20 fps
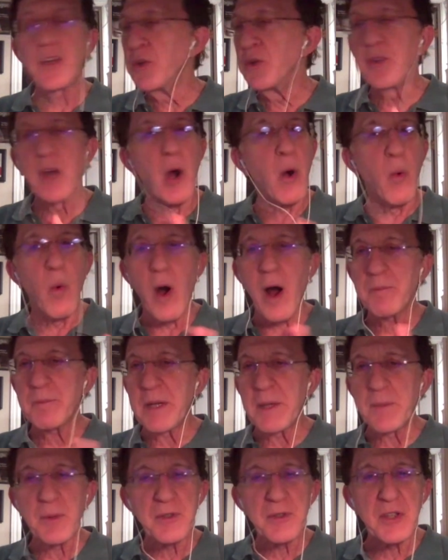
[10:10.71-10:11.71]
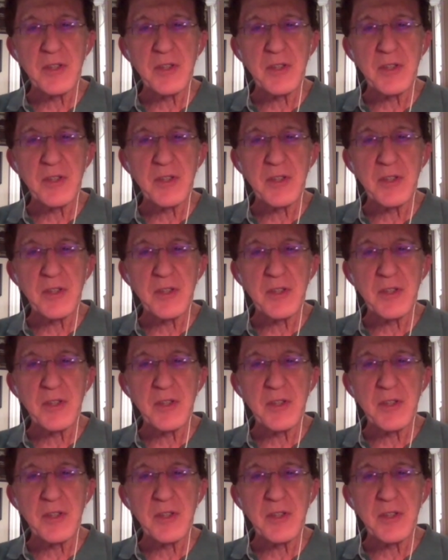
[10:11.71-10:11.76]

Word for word: you don't want people to